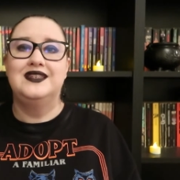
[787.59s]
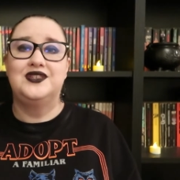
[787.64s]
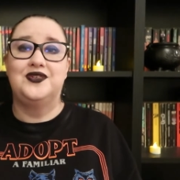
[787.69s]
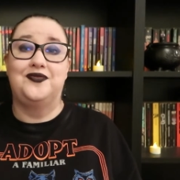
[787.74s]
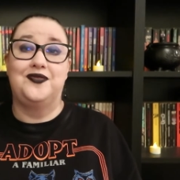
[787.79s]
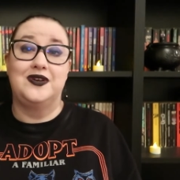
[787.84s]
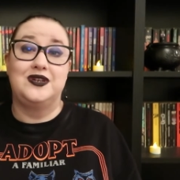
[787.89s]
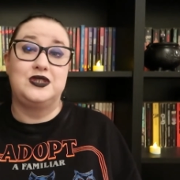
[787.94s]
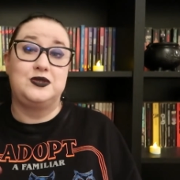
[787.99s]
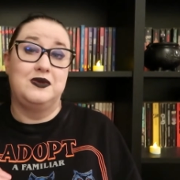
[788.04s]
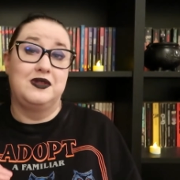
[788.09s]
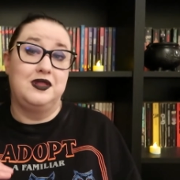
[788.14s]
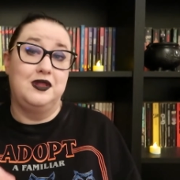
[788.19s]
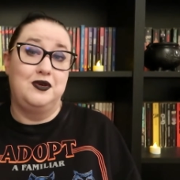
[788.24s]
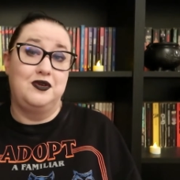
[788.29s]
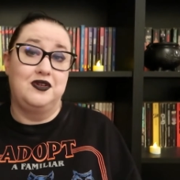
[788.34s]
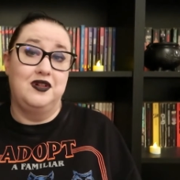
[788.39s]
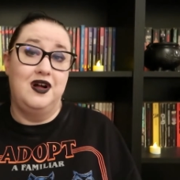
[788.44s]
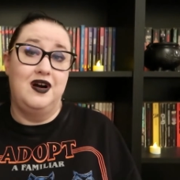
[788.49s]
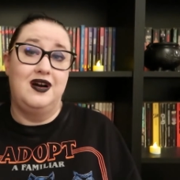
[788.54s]
So first with
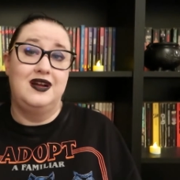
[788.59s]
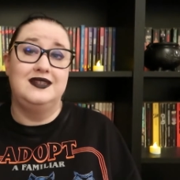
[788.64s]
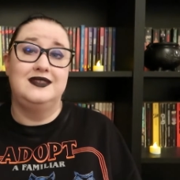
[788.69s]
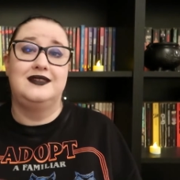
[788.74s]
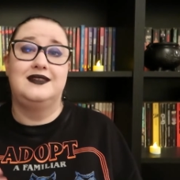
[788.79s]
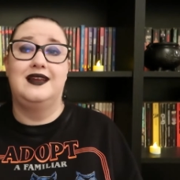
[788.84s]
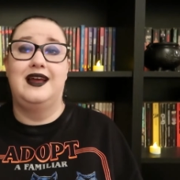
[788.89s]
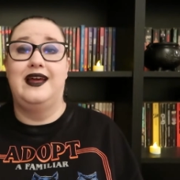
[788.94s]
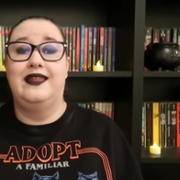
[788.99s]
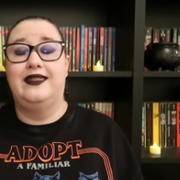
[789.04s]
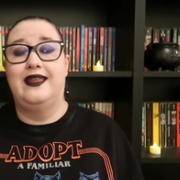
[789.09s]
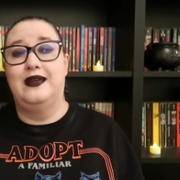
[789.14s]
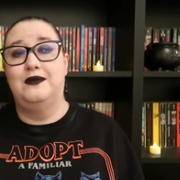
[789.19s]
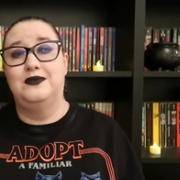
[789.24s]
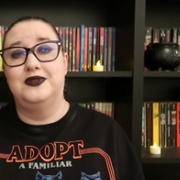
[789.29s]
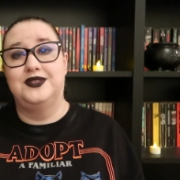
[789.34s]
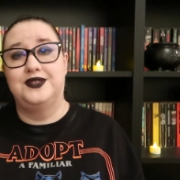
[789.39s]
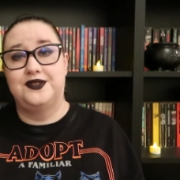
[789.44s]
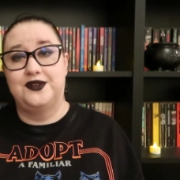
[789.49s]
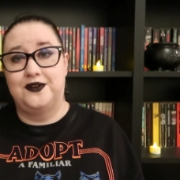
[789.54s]
Local Haunts, and
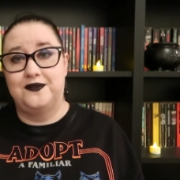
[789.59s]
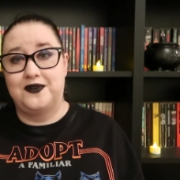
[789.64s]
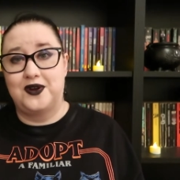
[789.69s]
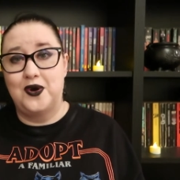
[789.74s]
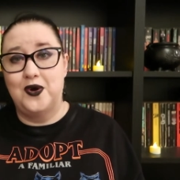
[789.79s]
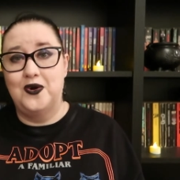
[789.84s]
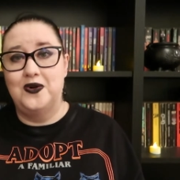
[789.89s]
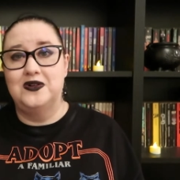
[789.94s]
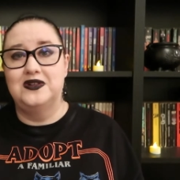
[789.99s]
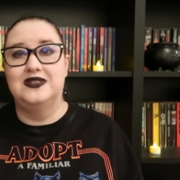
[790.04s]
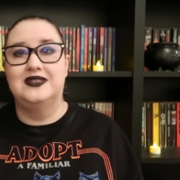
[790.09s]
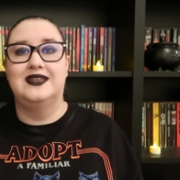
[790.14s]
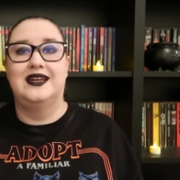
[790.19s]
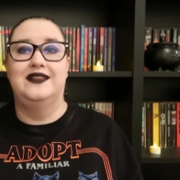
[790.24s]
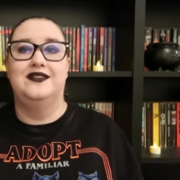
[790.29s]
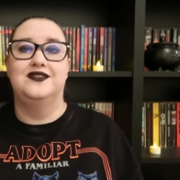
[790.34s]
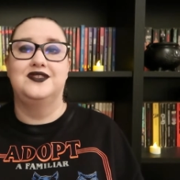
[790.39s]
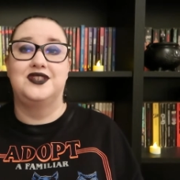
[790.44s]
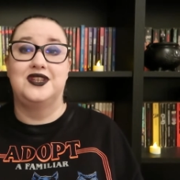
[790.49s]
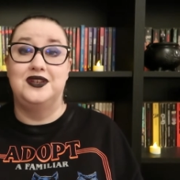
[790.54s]
then with Served Cold,
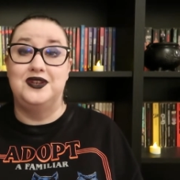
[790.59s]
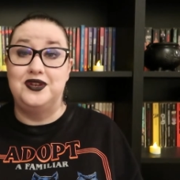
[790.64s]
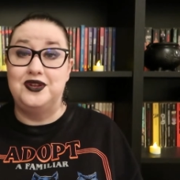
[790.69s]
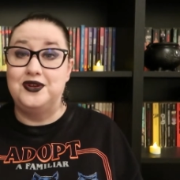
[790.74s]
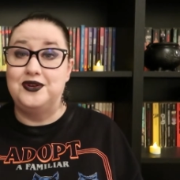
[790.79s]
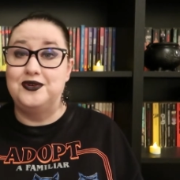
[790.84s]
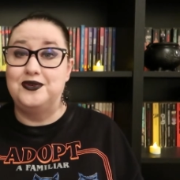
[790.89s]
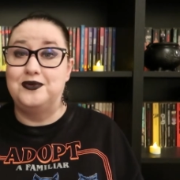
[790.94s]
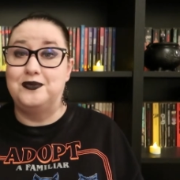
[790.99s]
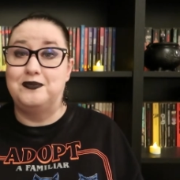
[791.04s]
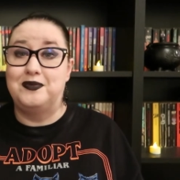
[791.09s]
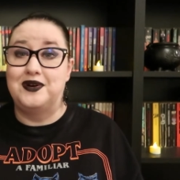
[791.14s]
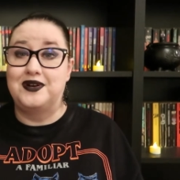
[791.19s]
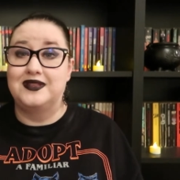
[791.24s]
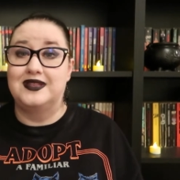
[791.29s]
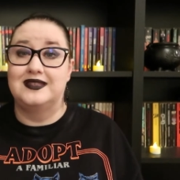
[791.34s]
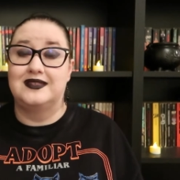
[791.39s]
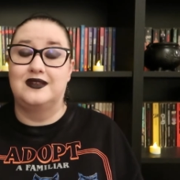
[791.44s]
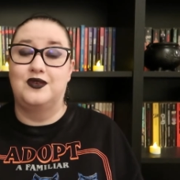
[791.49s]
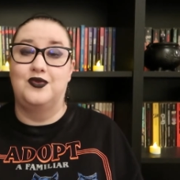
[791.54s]
and there's a new
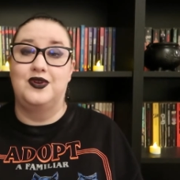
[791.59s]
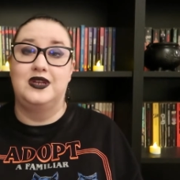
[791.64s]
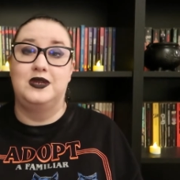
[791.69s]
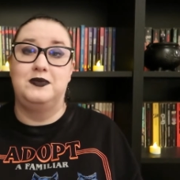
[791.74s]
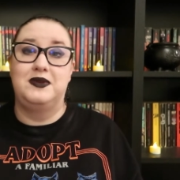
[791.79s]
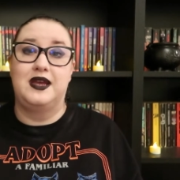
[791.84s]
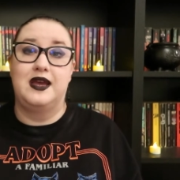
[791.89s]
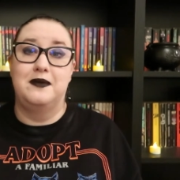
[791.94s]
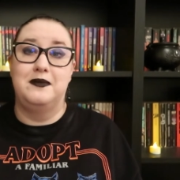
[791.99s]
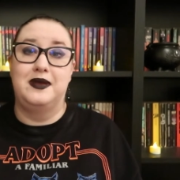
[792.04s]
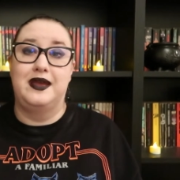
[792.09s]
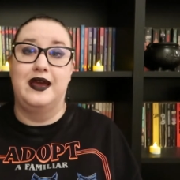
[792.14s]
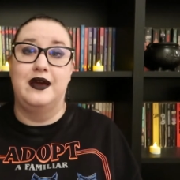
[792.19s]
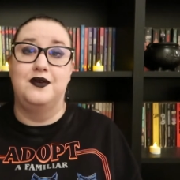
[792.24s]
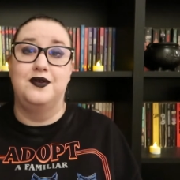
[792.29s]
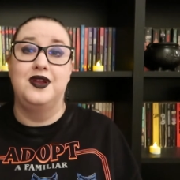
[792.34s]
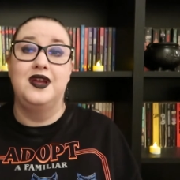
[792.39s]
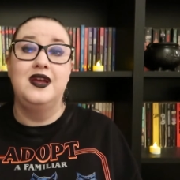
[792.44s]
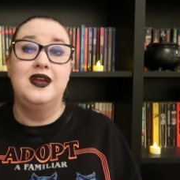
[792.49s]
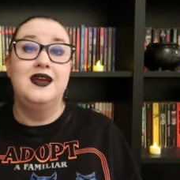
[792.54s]
book that's going to be coming
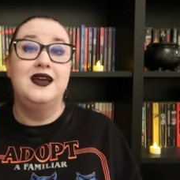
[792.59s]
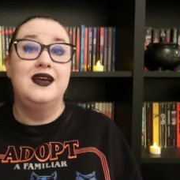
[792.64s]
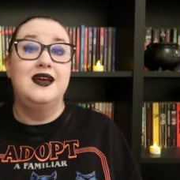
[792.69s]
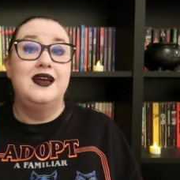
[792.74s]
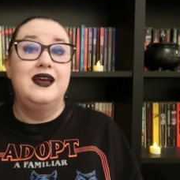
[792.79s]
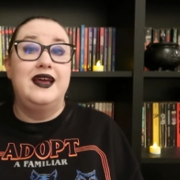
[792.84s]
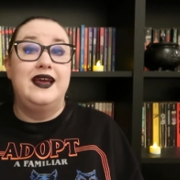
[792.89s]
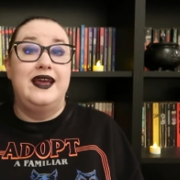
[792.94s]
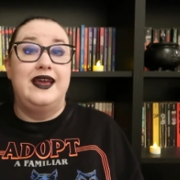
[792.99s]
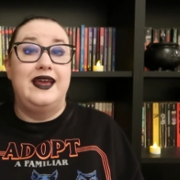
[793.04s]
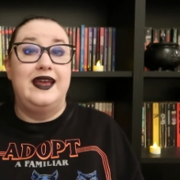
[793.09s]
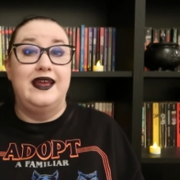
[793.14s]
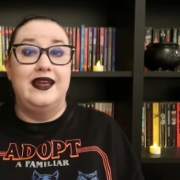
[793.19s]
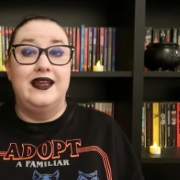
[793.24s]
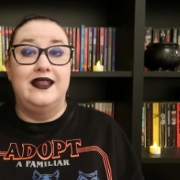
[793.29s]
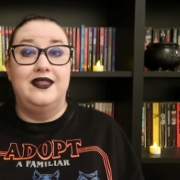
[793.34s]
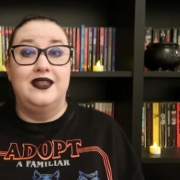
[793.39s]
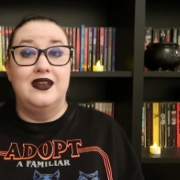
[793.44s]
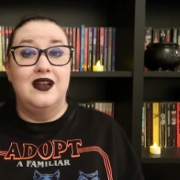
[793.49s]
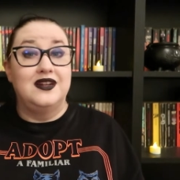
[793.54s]
out
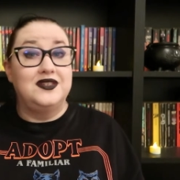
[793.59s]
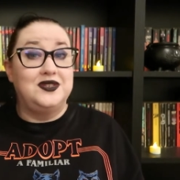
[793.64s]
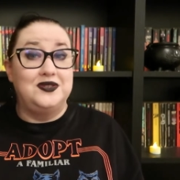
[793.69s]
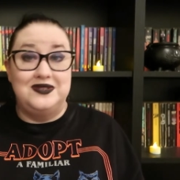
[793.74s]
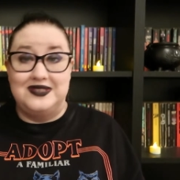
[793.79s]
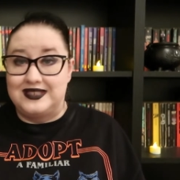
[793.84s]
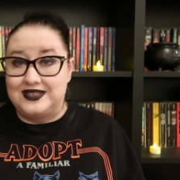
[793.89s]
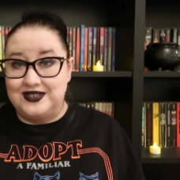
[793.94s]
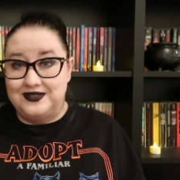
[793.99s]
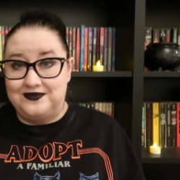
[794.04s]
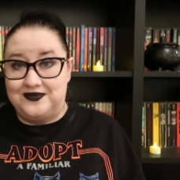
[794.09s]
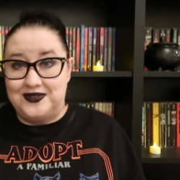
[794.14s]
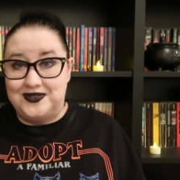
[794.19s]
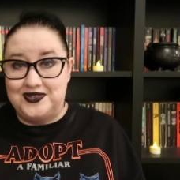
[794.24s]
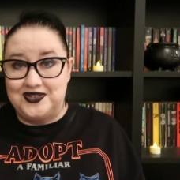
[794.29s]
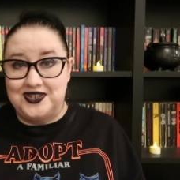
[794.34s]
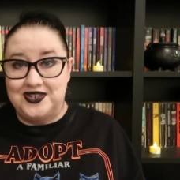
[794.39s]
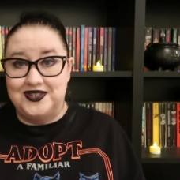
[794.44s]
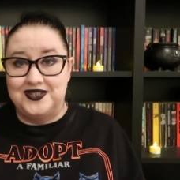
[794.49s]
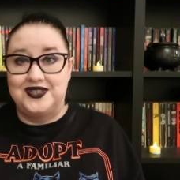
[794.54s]
in the not too distant
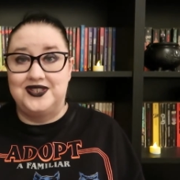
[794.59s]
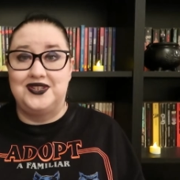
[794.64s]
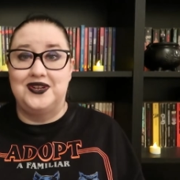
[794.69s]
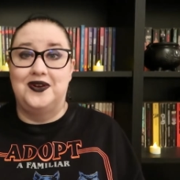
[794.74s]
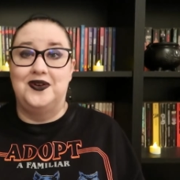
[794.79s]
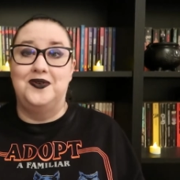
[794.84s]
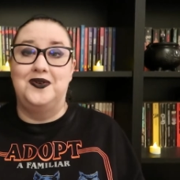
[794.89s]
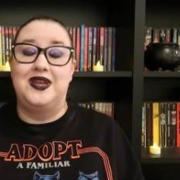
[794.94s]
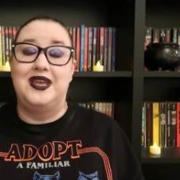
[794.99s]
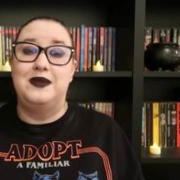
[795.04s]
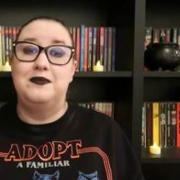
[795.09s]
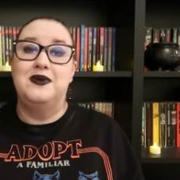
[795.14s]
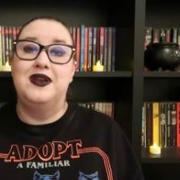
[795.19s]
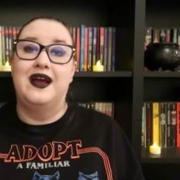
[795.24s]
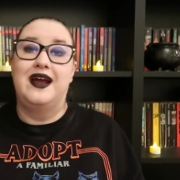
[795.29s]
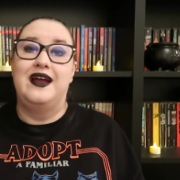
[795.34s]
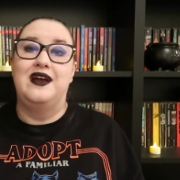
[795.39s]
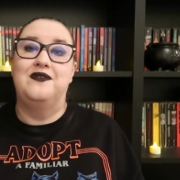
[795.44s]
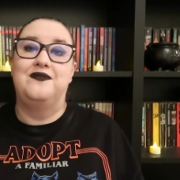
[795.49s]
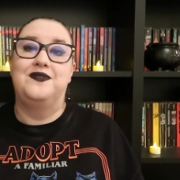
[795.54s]
future. So keep
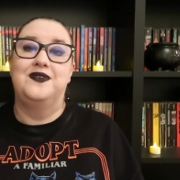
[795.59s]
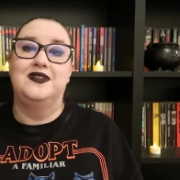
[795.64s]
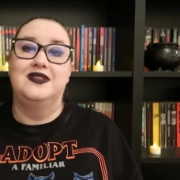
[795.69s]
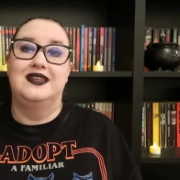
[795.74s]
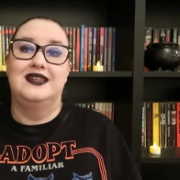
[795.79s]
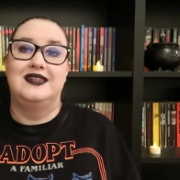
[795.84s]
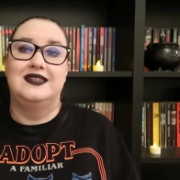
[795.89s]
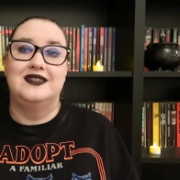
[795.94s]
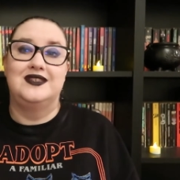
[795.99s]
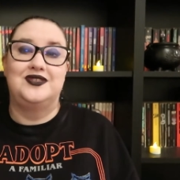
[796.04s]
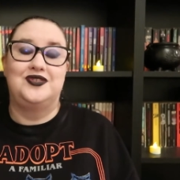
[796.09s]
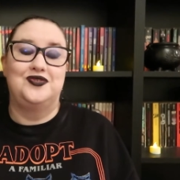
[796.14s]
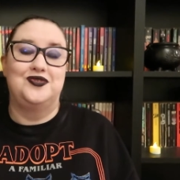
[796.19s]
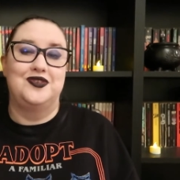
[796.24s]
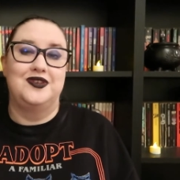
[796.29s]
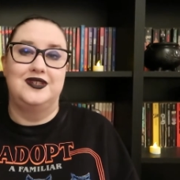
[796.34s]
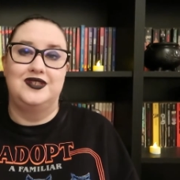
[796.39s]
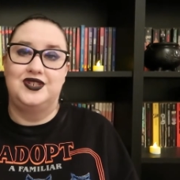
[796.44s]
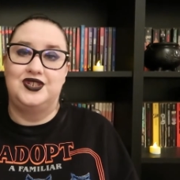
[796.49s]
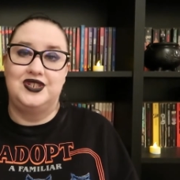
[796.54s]
an eye out for Lydia's
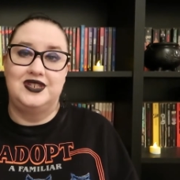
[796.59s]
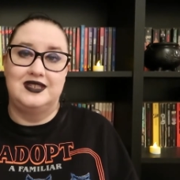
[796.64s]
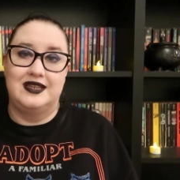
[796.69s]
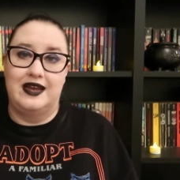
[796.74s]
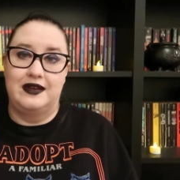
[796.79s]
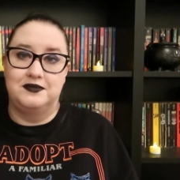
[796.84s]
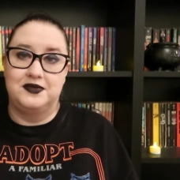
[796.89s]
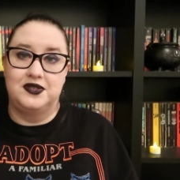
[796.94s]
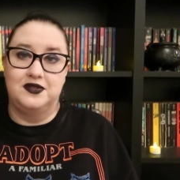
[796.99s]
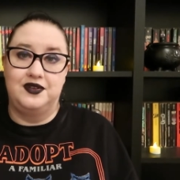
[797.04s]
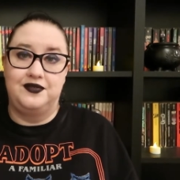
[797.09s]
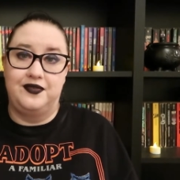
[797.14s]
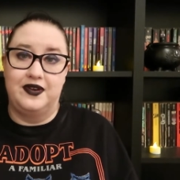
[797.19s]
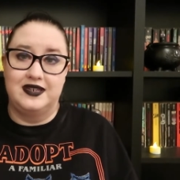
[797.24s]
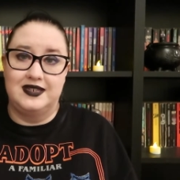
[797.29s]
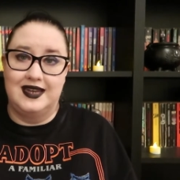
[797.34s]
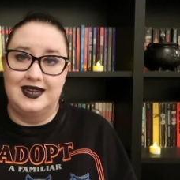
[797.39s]
stories. She's absolutely